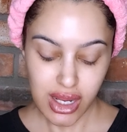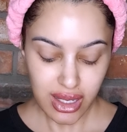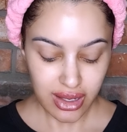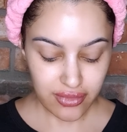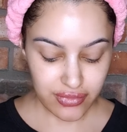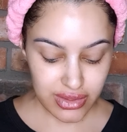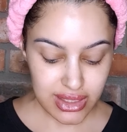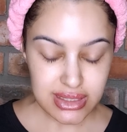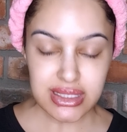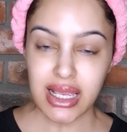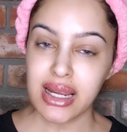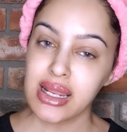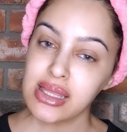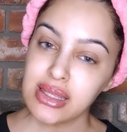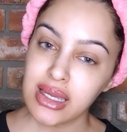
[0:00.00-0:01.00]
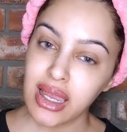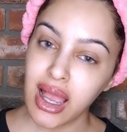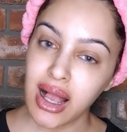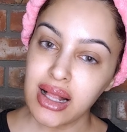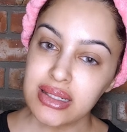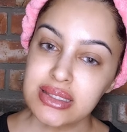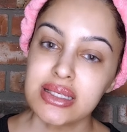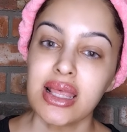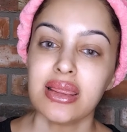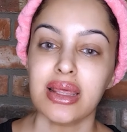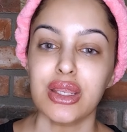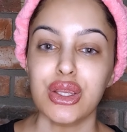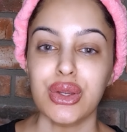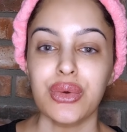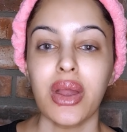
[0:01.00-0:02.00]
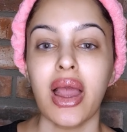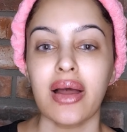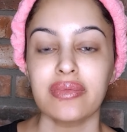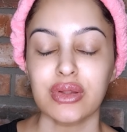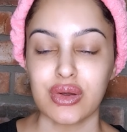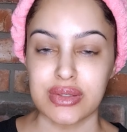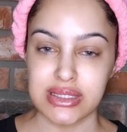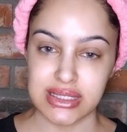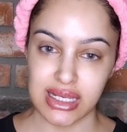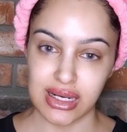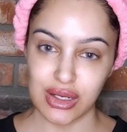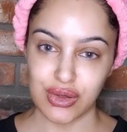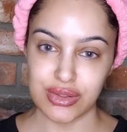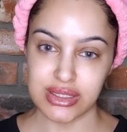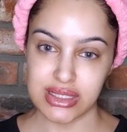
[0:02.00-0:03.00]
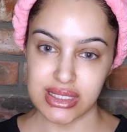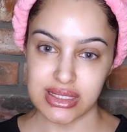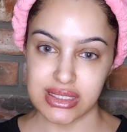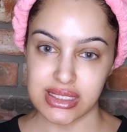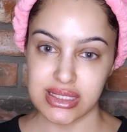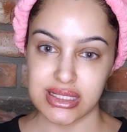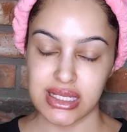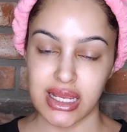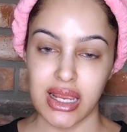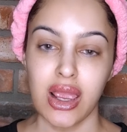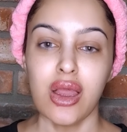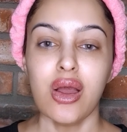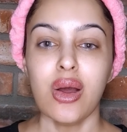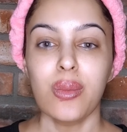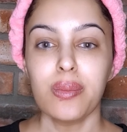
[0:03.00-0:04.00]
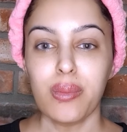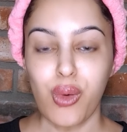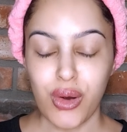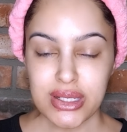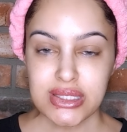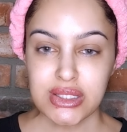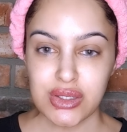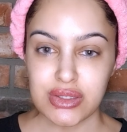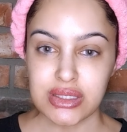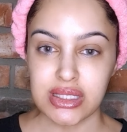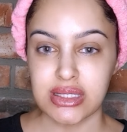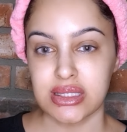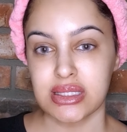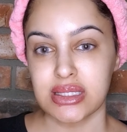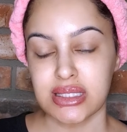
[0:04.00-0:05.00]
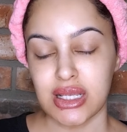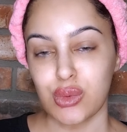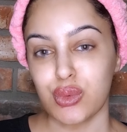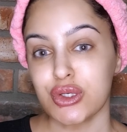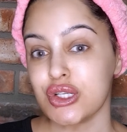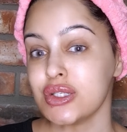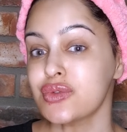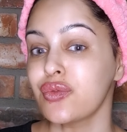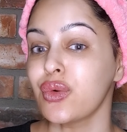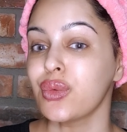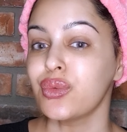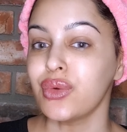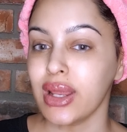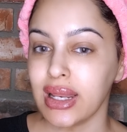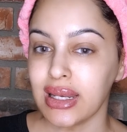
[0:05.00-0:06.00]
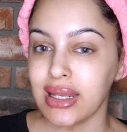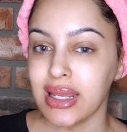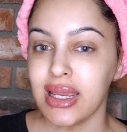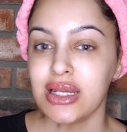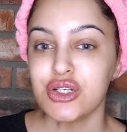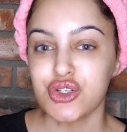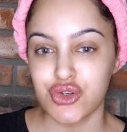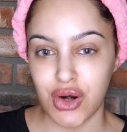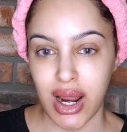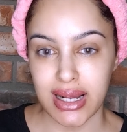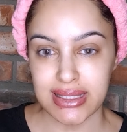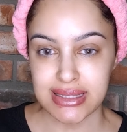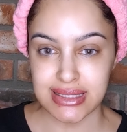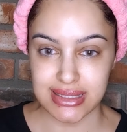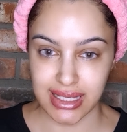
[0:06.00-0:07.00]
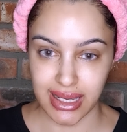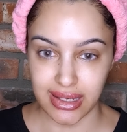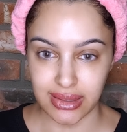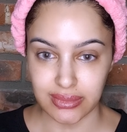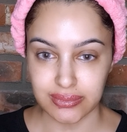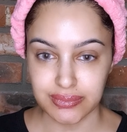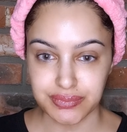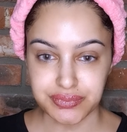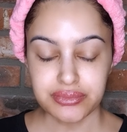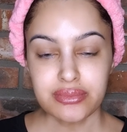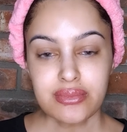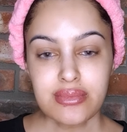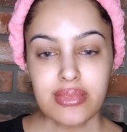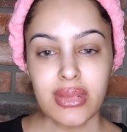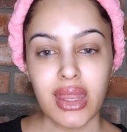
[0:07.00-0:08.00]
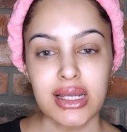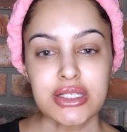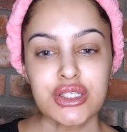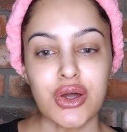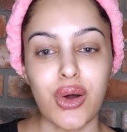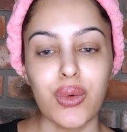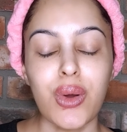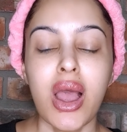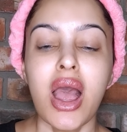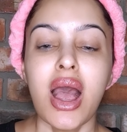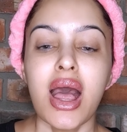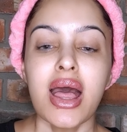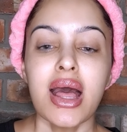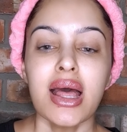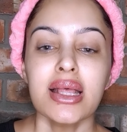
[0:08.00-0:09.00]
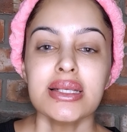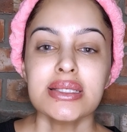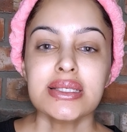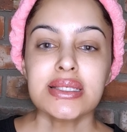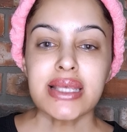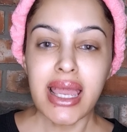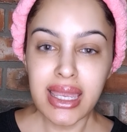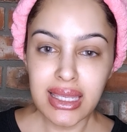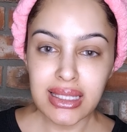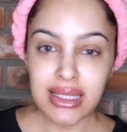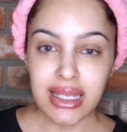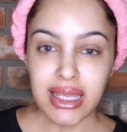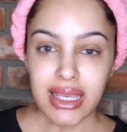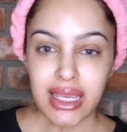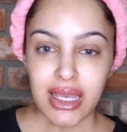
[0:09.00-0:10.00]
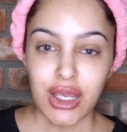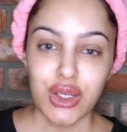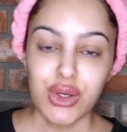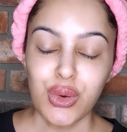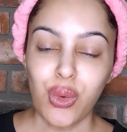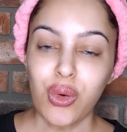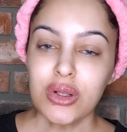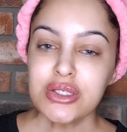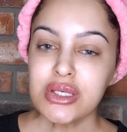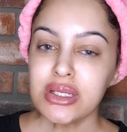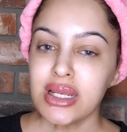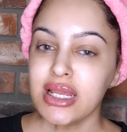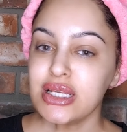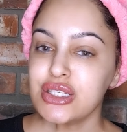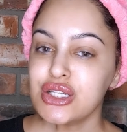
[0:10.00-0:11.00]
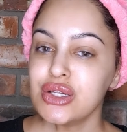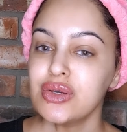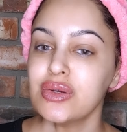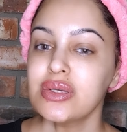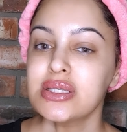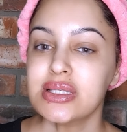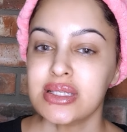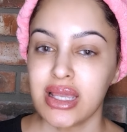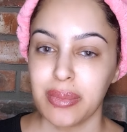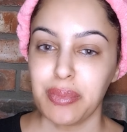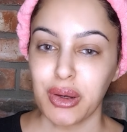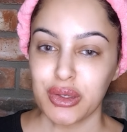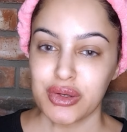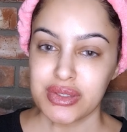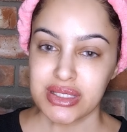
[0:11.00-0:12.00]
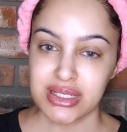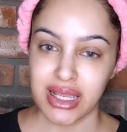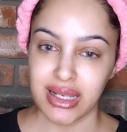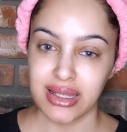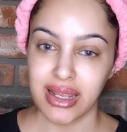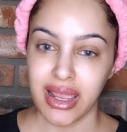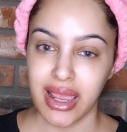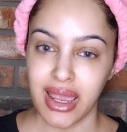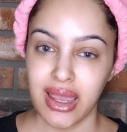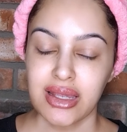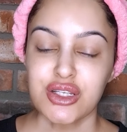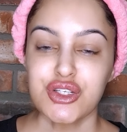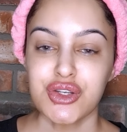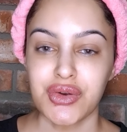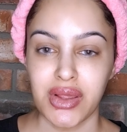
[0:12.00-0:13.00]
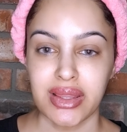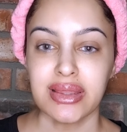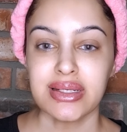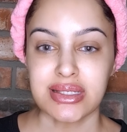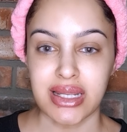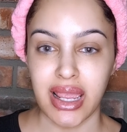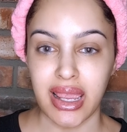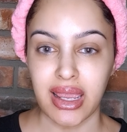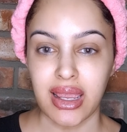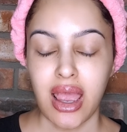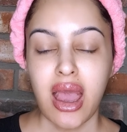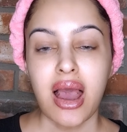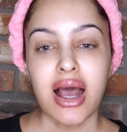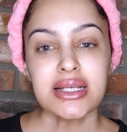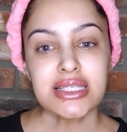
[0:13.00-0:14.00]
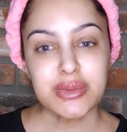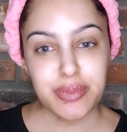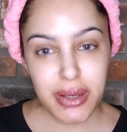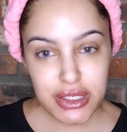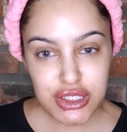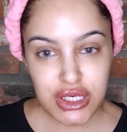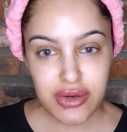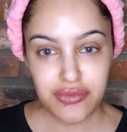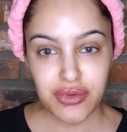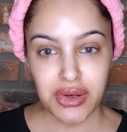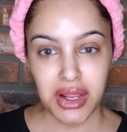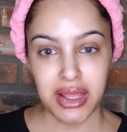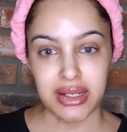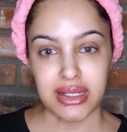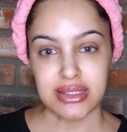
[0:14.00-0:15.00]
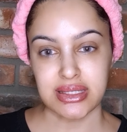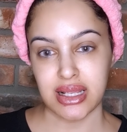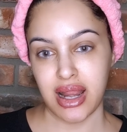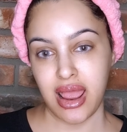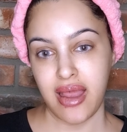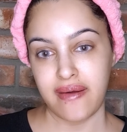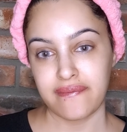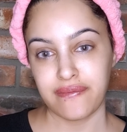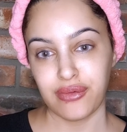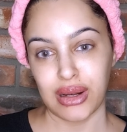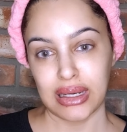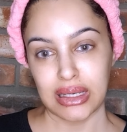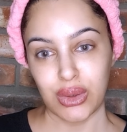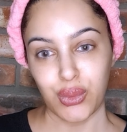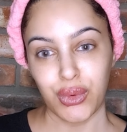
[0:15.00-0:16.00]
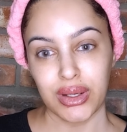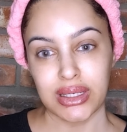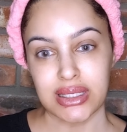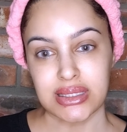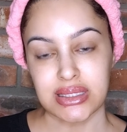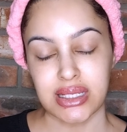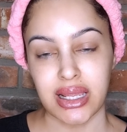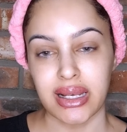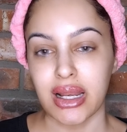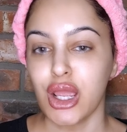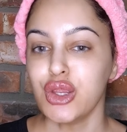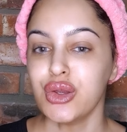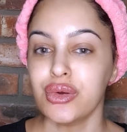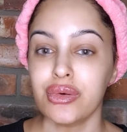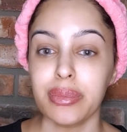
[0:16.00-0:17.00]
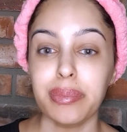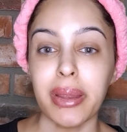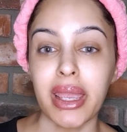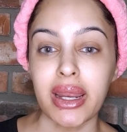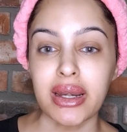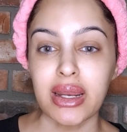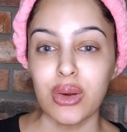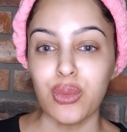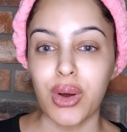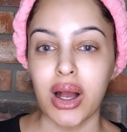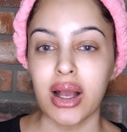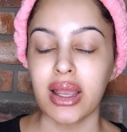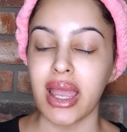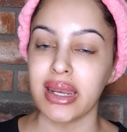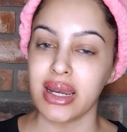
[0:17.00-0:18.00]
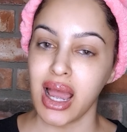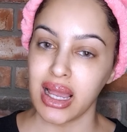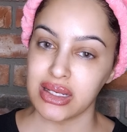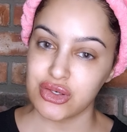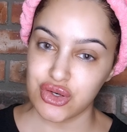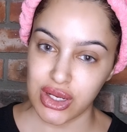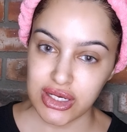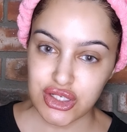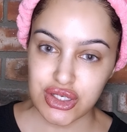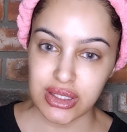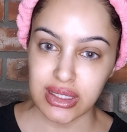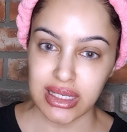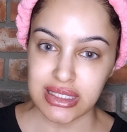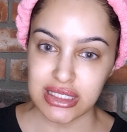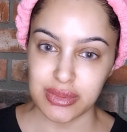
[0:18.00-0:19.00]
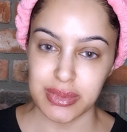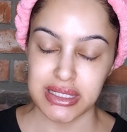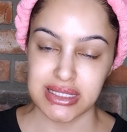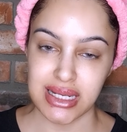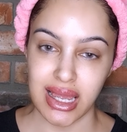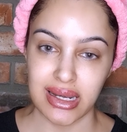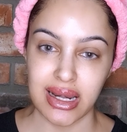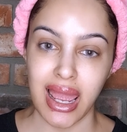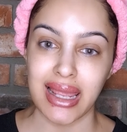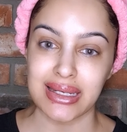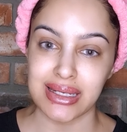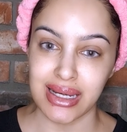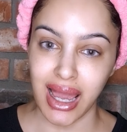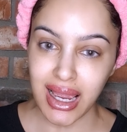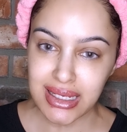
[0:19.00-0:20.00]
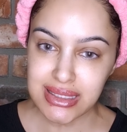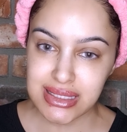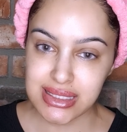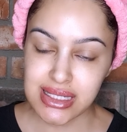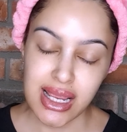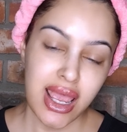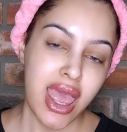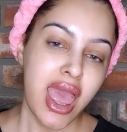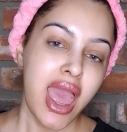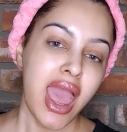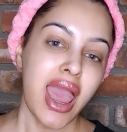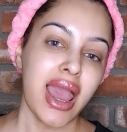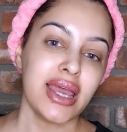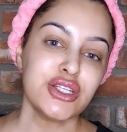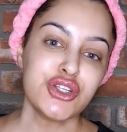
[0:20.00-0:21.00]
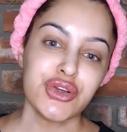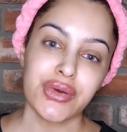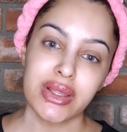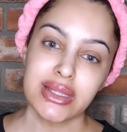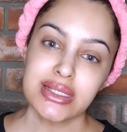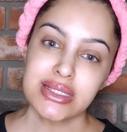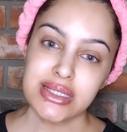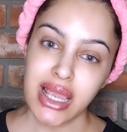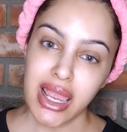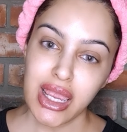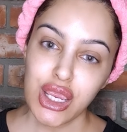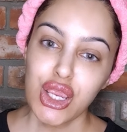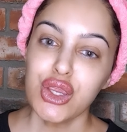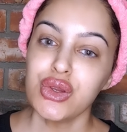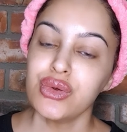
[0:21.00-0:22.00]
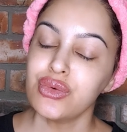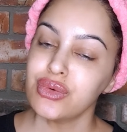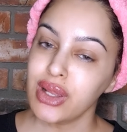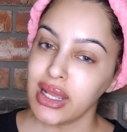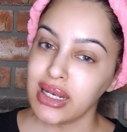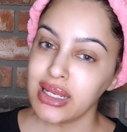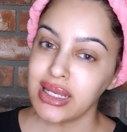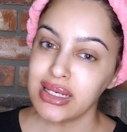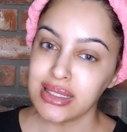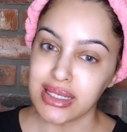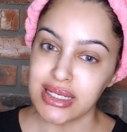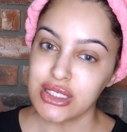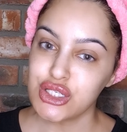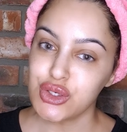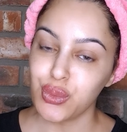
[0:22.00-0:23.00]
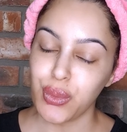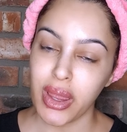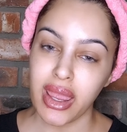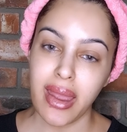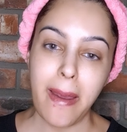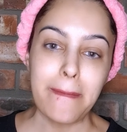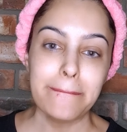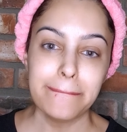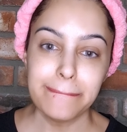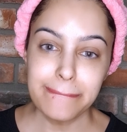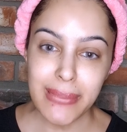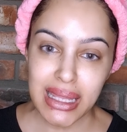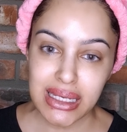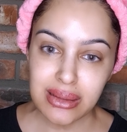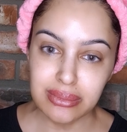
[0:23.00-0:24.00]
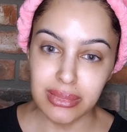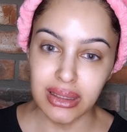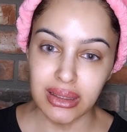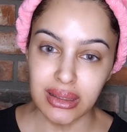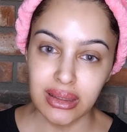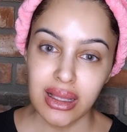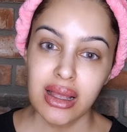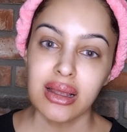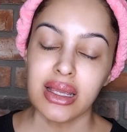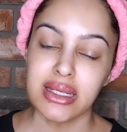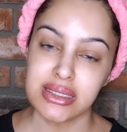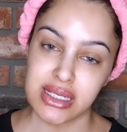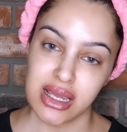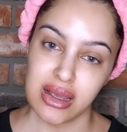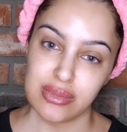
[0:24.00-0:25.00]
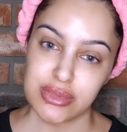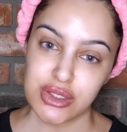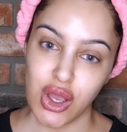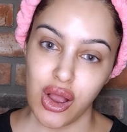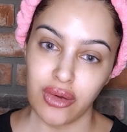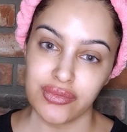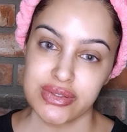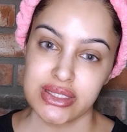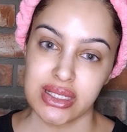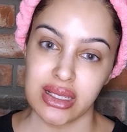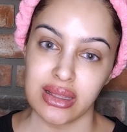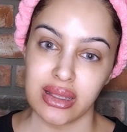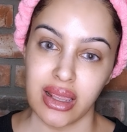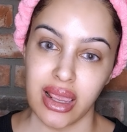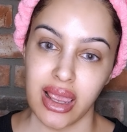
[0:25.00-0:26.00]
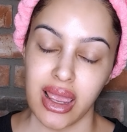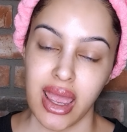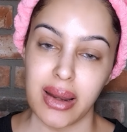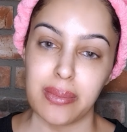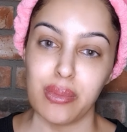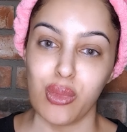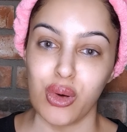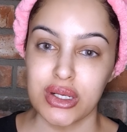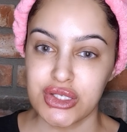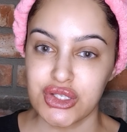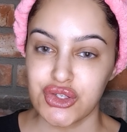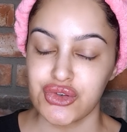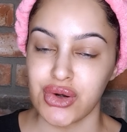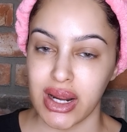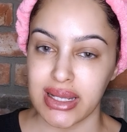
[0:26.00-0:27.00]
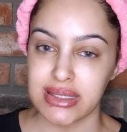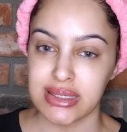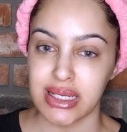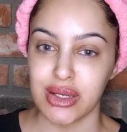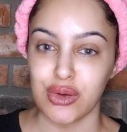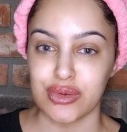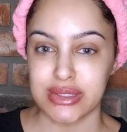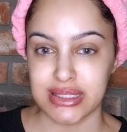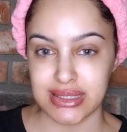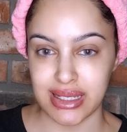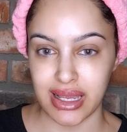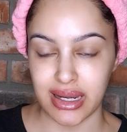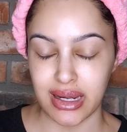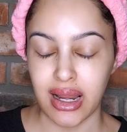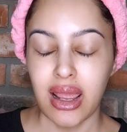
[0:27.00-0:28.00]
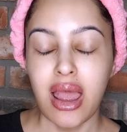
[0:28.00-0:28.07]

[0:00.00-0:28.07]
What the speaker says: If it is anything else, then you have the concealer consistency, moist consistency, which is for really dry skin. So, secondly, you also need to skip on your skincare during the day, especially for ladies that have really oily skin. Your repairing work and hydration needs to be done at night, and during the day, you really need to wear minimal in terms of skincare and moisturizing your skin.